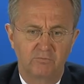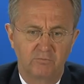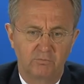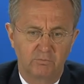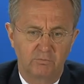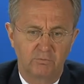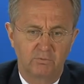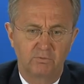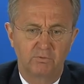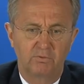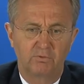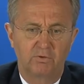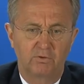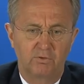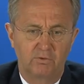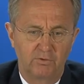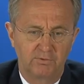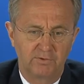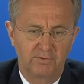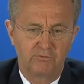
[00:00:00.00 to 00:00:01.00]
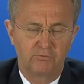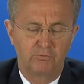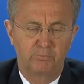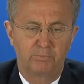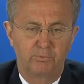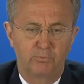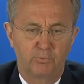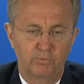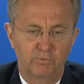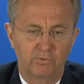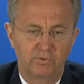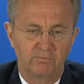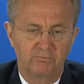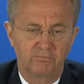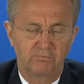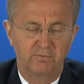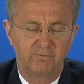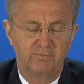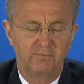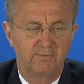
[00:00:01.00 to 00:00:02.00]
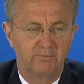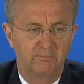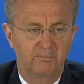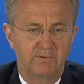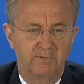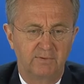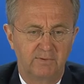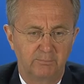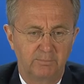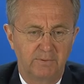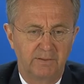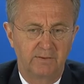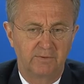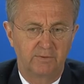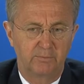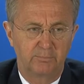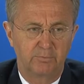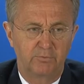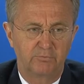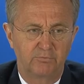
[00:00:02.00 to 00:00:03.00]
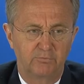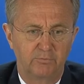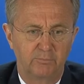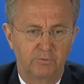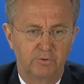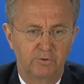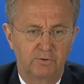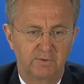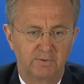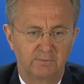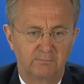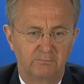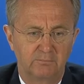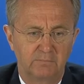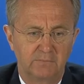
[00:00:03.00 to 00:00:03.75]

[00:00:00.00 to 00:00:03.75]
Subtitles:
or are they supportive in the build-up of Somalia?